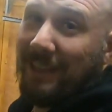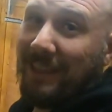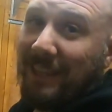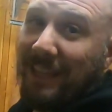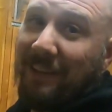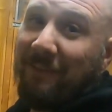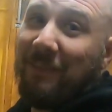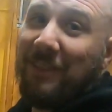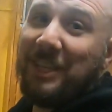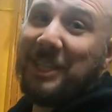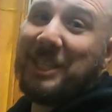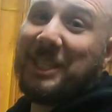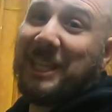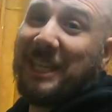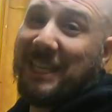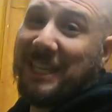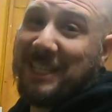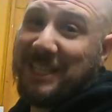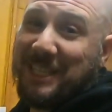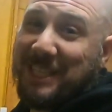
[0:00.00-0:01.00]
Leave this
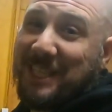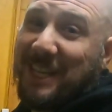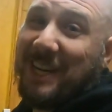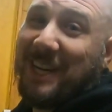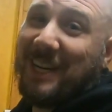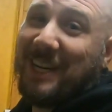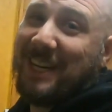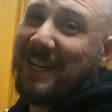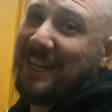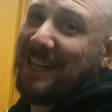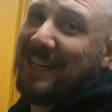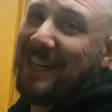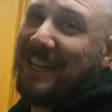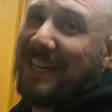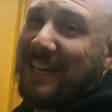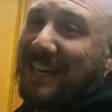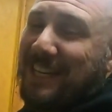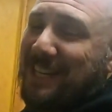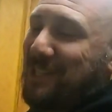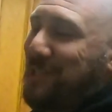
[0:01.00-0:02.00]
thing stock
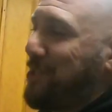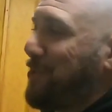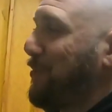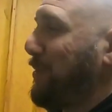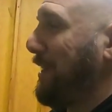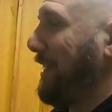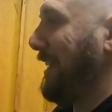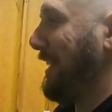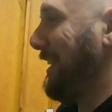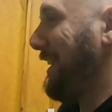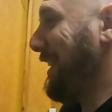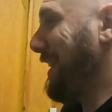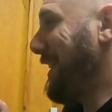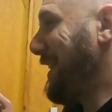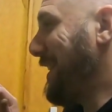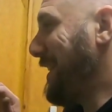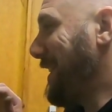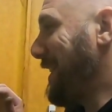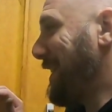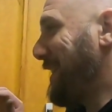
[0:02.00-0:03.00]
and enjoy it.
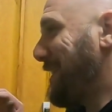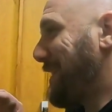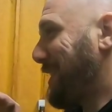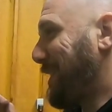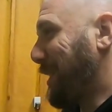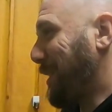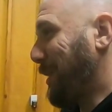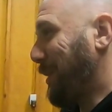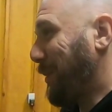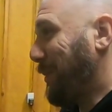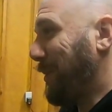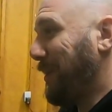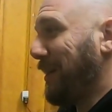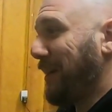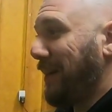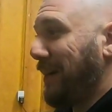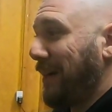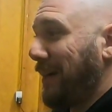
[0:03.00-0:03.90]
So